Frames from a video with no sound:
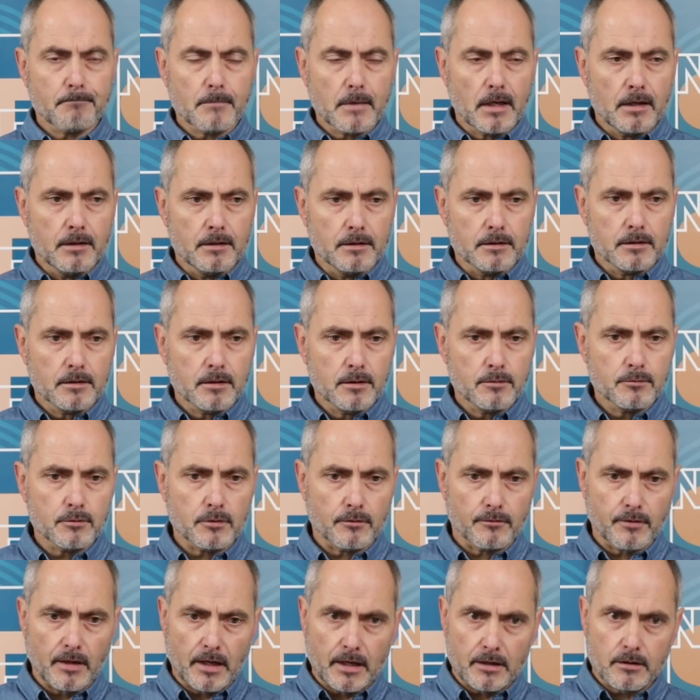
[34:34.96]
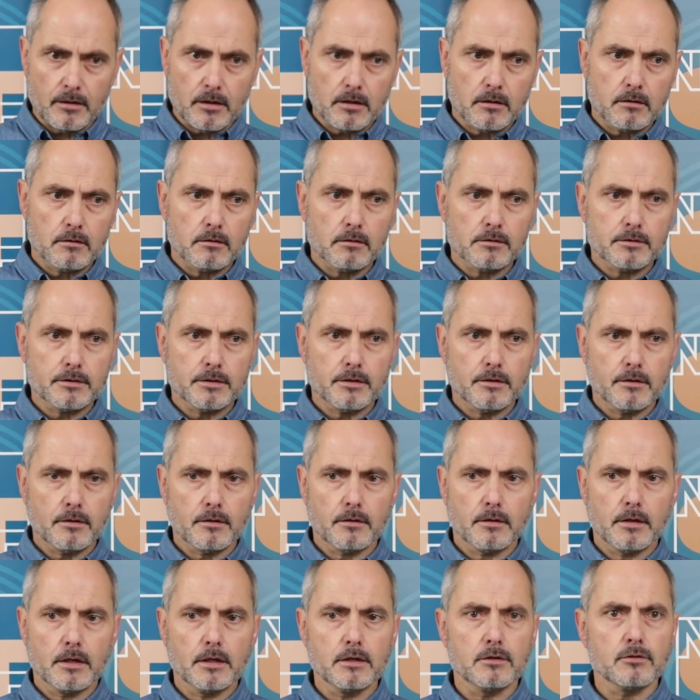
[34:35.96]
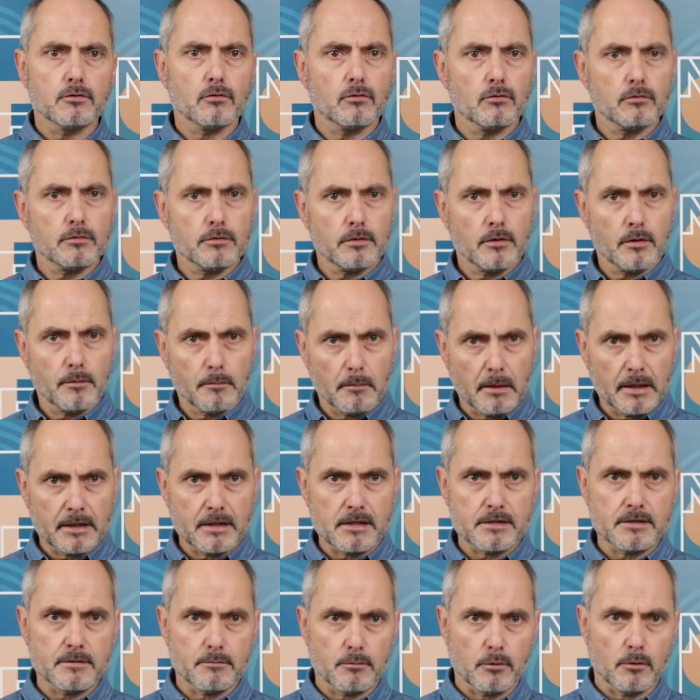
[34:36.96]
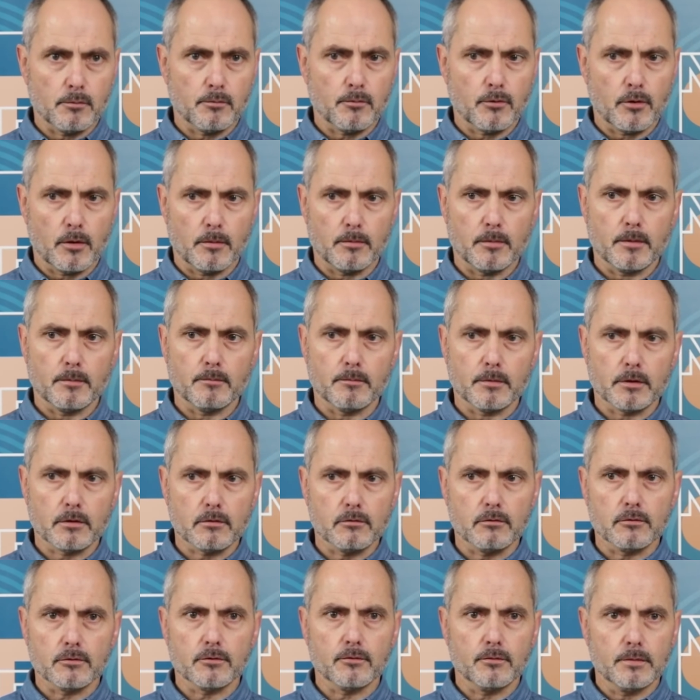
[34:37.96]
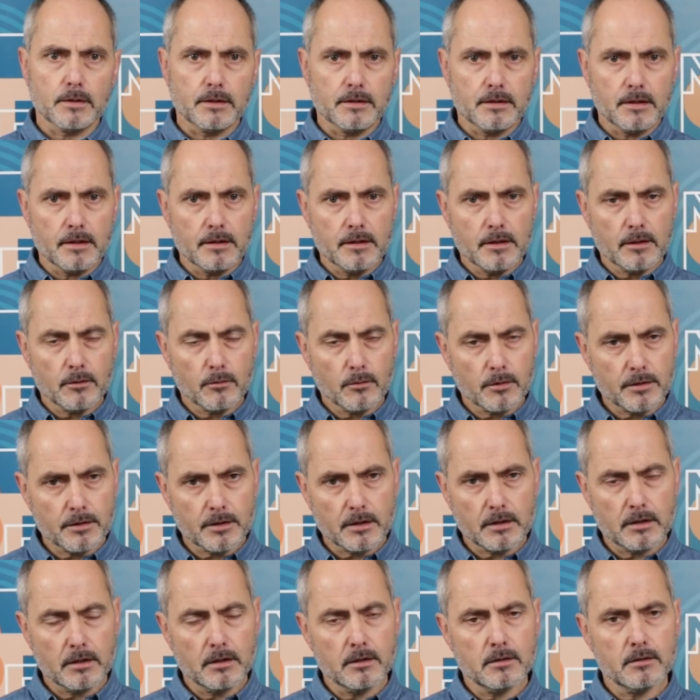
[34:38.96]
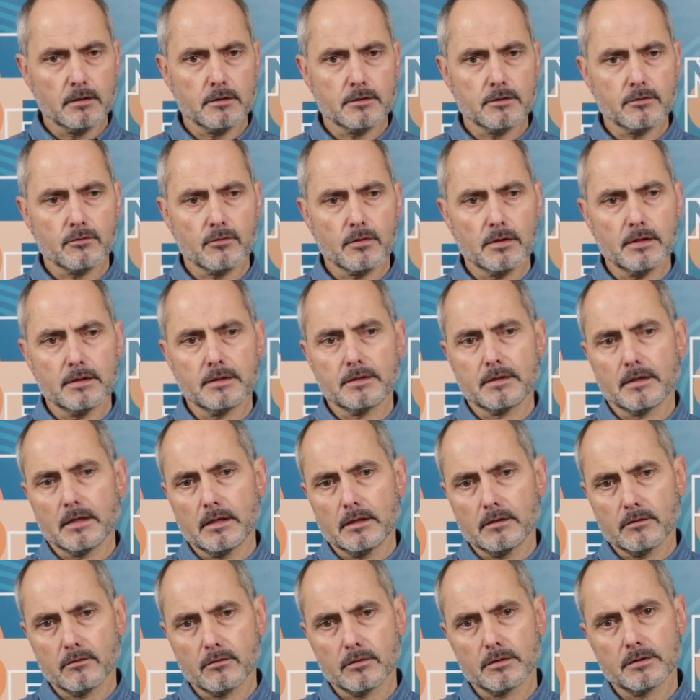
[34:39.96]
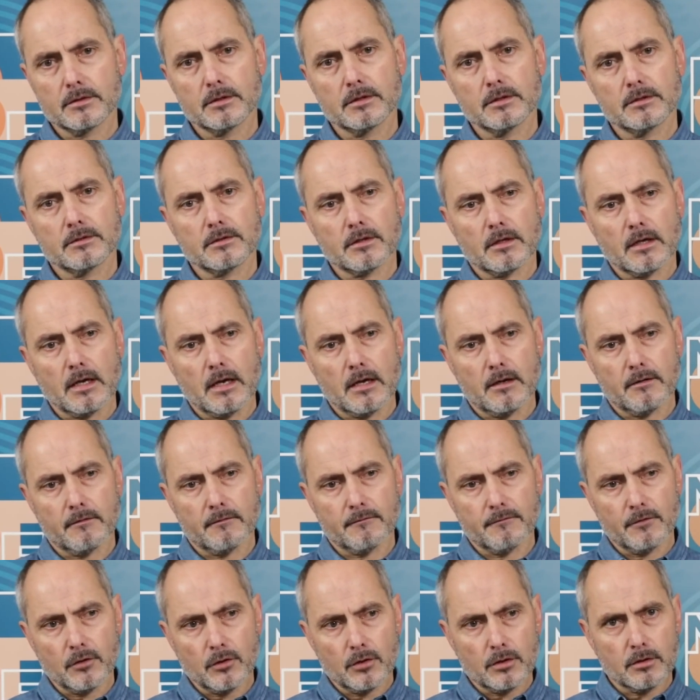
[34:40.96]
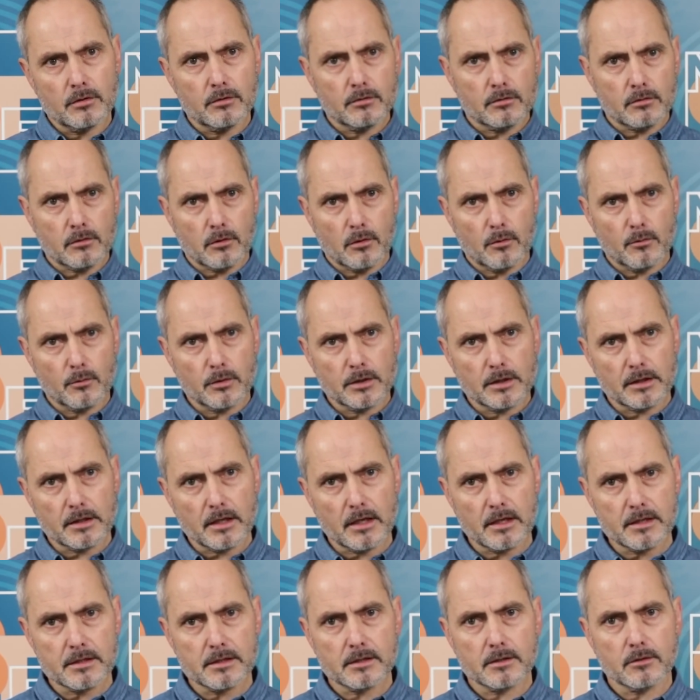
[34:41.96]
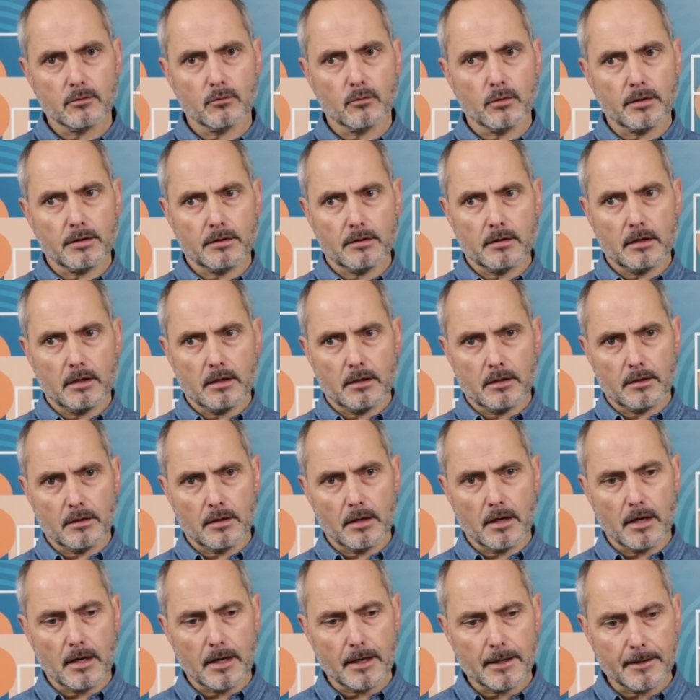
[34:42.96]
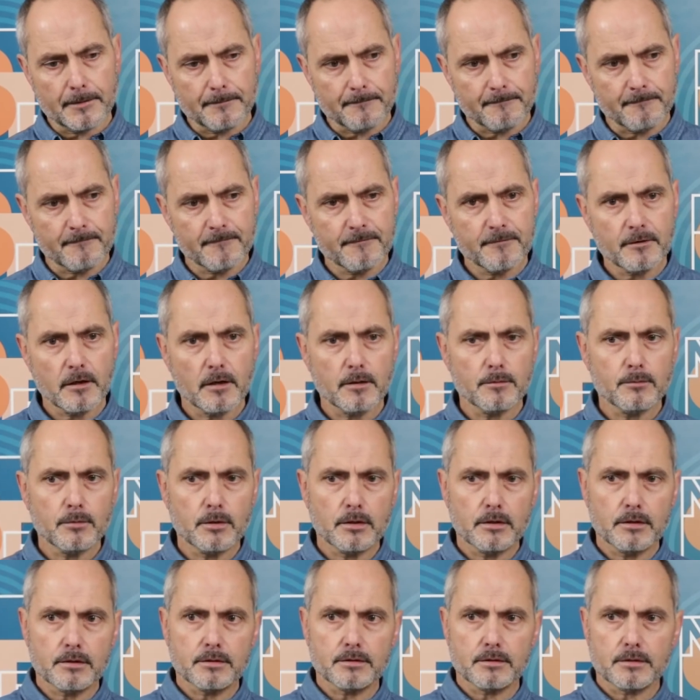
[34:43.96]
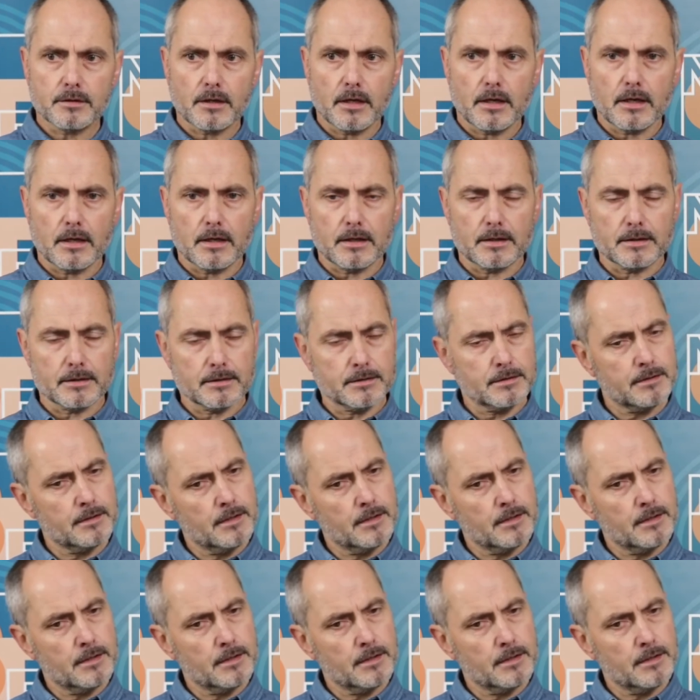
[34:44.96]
In terms of agriculture, it's also a manageable problem because we're dealing with the industries. The industries have very good communication with their farmers and